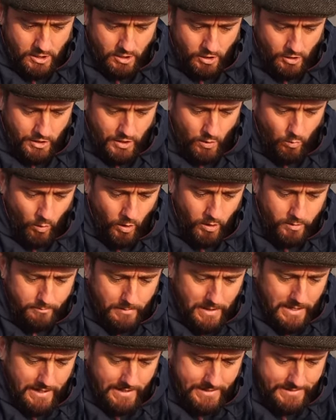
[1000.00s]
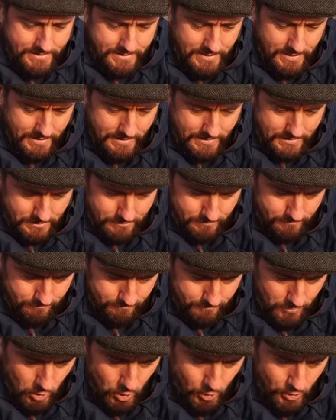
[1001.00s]
Only one mind.
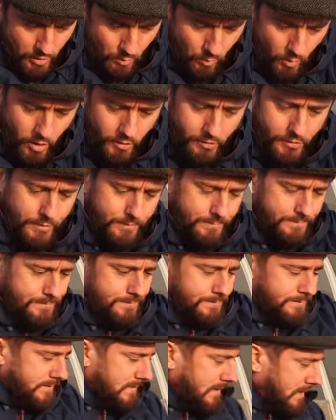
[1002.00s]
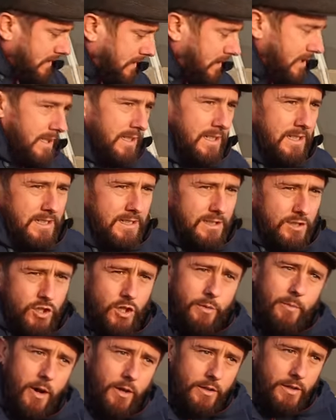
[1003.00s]
Only one.
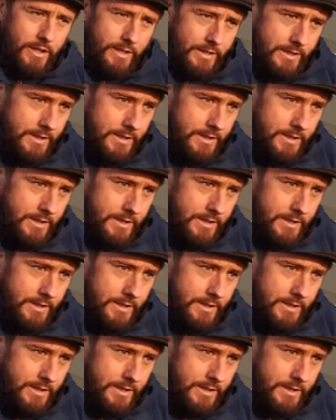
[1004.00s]
Come on.